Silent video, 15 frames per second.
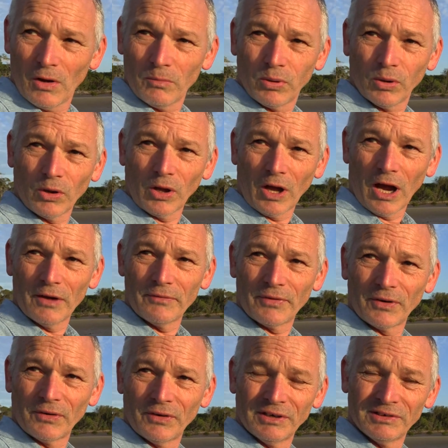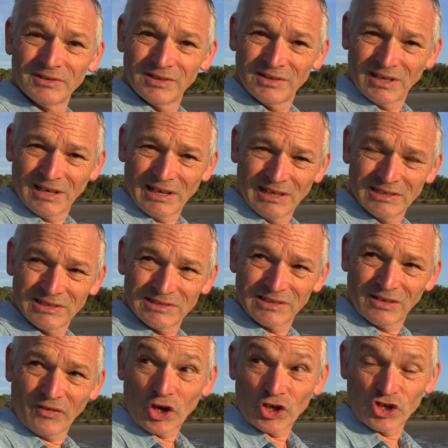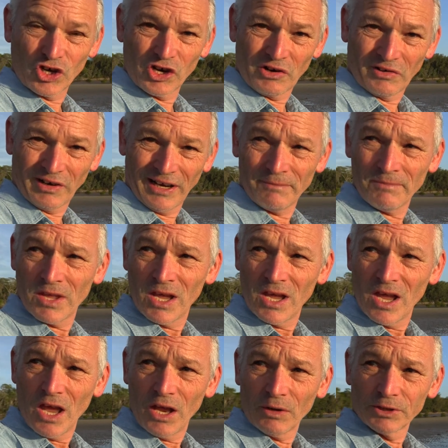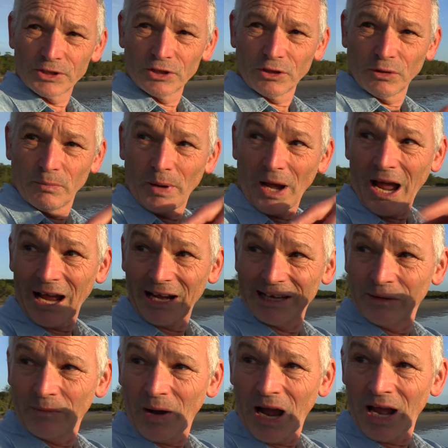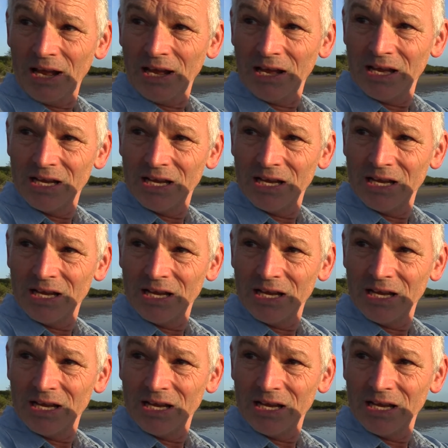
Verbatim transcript: pull over and uh, see if I can turn around there was a little parking bay